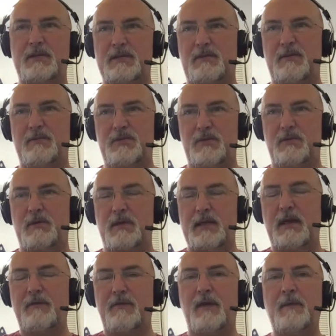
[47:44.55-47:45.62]
a prescription or
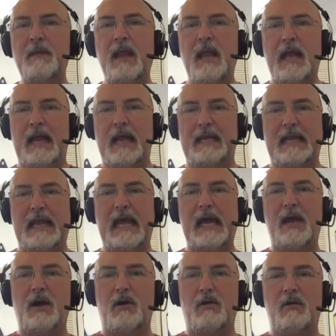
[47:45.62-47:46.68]
whatever and
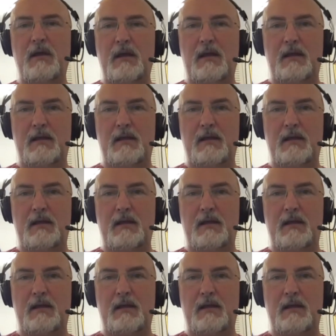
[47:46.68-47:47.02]
now